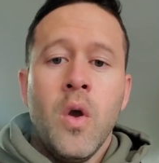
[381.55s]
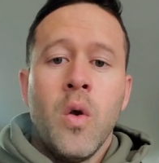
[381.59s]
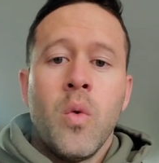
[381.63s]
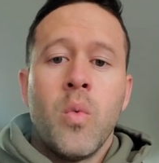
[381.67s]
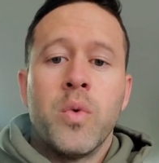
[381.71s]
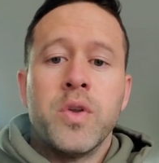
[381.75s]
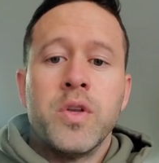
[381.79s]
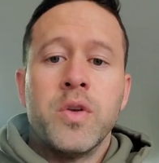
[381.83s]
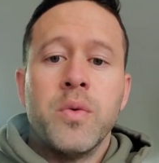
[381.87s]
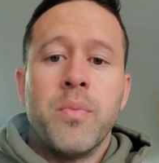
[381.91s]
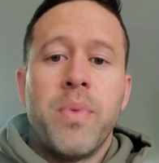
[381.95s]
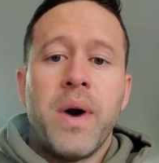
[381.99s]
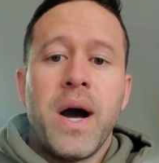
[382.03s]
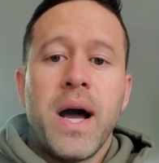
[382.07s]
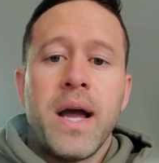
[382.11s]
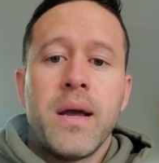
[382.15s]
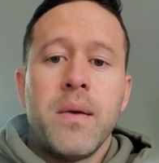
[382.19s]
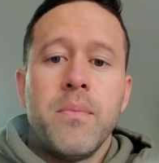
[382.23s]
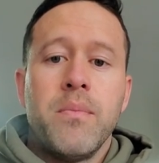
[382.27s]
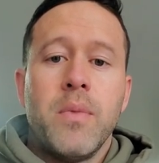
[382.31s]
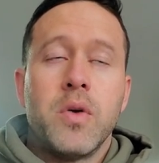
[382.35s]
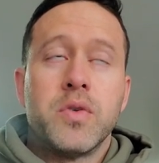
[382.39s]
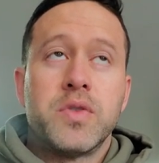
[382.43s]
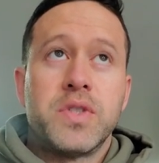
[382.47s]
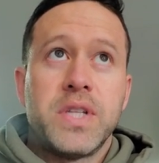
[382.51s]
when you buy a
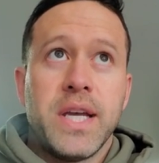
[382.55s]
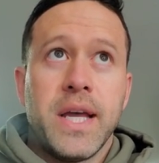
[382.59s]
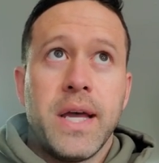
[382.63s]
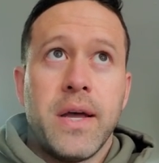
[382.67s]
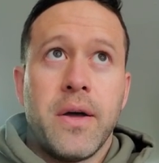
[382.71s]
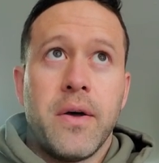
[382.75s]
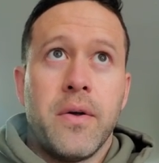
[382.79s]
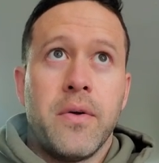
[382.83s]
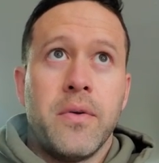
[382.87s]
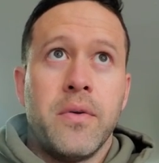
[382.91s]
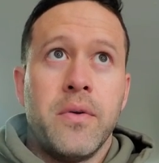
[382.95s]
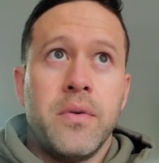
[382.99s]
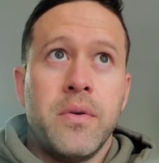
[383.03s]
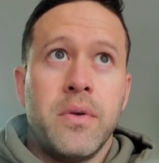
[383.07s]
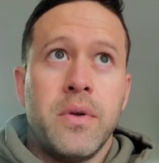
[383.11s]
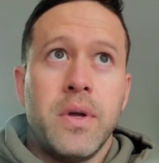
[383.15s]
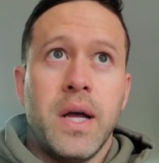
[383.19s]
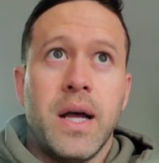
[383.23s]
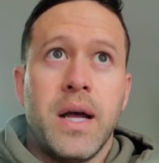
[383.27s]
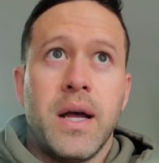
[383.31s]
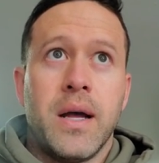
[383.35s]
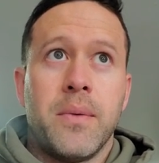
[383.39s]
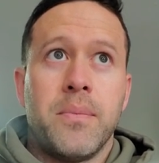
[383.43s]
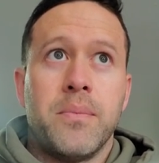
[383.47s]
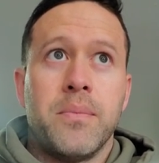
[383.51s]
motel,
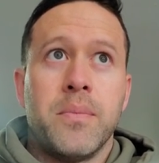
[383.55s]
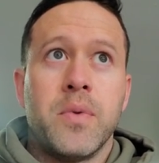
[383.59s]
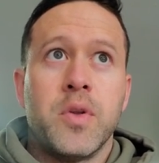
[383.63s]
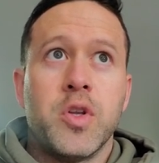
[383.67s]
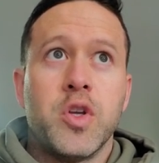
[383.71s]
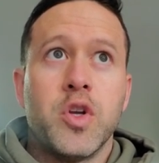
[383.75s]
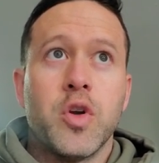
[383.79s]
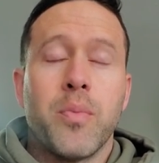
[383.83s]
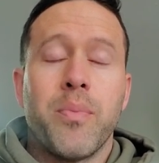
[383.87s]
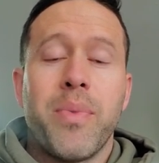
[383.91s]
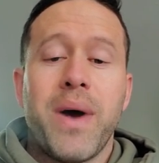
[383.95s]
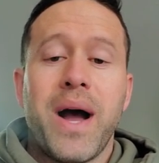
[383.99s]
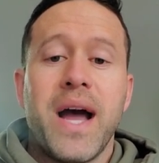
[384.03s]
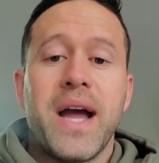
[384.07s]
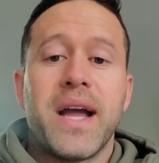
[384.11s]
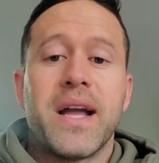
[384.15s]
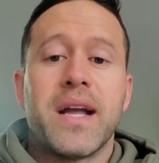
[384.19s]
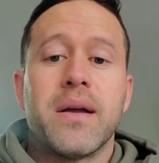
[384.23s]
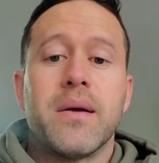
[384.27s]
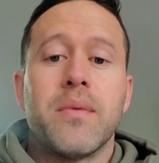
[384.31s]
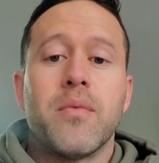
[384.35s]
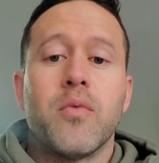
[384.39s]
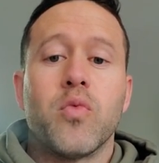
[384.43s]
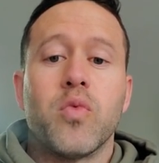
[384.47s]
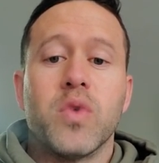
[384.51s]
um, you're
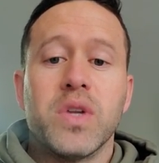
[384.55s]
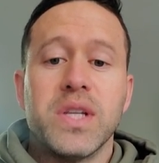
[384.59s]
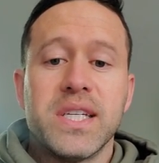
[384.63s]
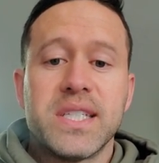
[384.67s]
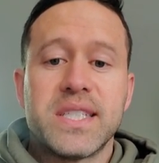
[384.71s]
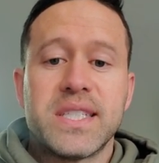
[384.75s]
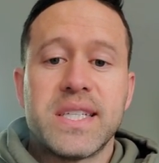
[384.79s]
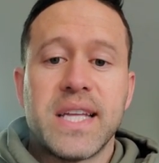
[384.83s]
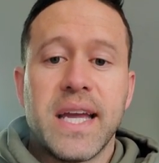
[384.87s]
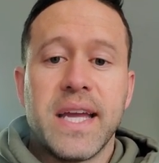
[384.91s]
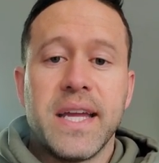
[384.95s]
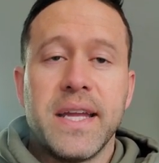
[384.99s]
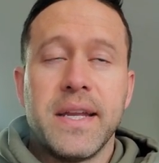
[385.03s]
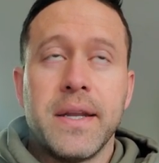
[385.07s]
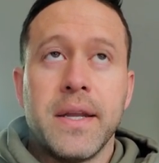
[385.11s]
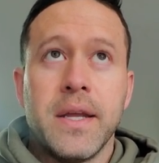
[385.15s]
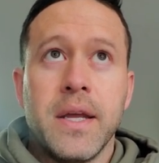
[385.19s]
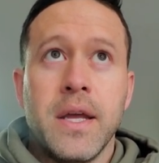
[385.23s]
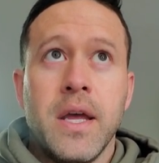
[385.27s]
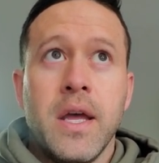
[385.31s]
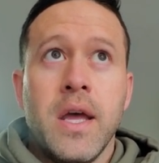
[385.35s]
buying real estate